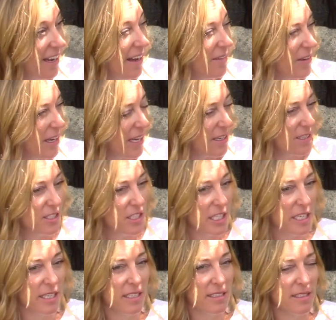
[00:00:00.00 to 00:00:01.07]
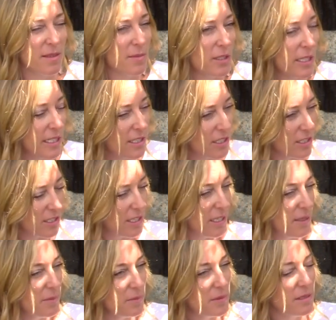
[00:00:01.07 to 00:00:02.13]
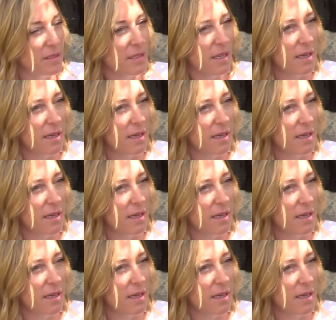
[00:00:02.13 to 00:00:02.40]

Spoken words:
Heavy energy, some relationships.